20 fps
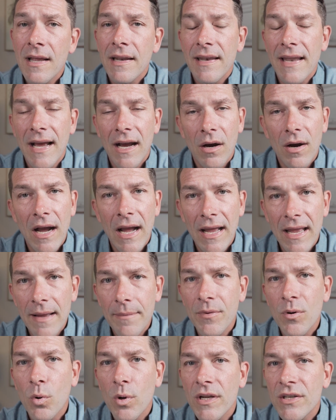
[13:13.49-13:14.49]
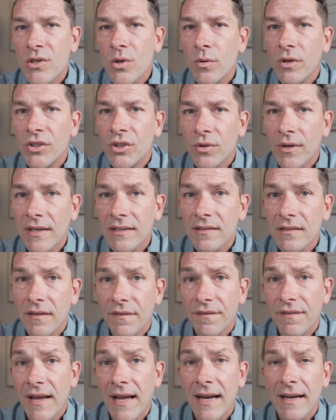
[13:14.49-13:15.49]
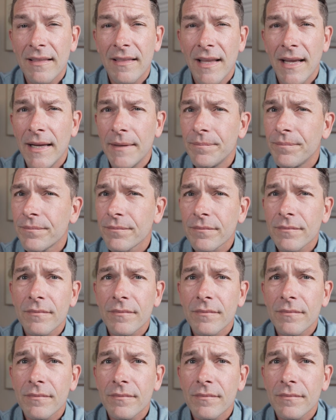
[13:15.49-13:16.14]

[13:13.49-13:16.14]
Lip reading: Now, I am going to address the fact that,